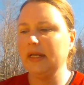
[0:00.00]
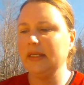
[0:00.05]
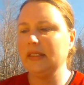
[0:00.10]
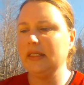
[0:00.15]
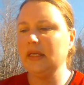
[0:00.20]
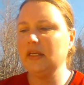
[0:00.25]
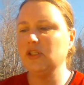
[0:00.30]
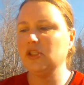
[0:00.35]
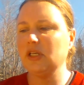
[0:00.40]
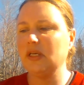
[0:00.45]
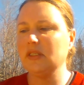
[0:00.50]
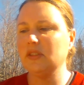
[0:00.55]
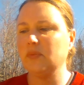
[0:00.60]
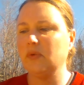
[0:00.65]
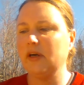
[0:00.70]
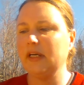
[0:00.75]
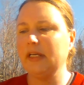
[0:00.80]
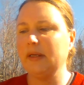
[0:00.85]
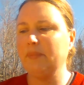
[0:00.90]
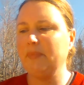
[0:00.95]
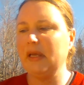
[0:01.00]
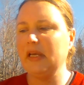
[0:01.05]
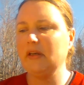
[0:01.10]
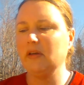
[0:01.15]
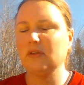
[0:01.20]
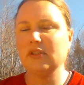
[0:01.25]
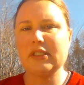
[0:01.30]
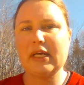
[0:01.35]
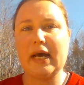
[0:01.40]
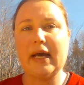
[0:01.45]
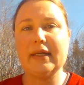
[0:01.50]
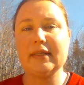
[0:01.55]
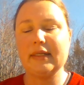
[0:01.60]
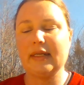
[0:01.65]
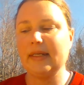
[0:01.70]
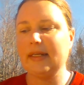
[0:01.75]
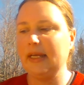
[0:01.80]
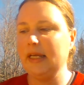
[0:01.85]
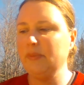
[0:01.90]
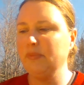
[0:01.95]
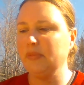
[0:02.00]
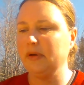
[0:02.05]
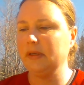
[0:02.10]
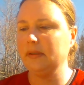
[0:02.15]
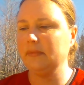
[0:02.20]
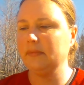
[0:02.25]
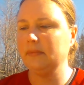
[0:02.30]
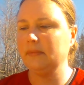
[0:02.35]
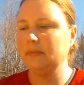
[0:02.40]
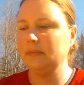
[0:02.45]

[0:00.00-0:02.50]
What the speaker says: and Keisha is wearing a baker's hat and apron.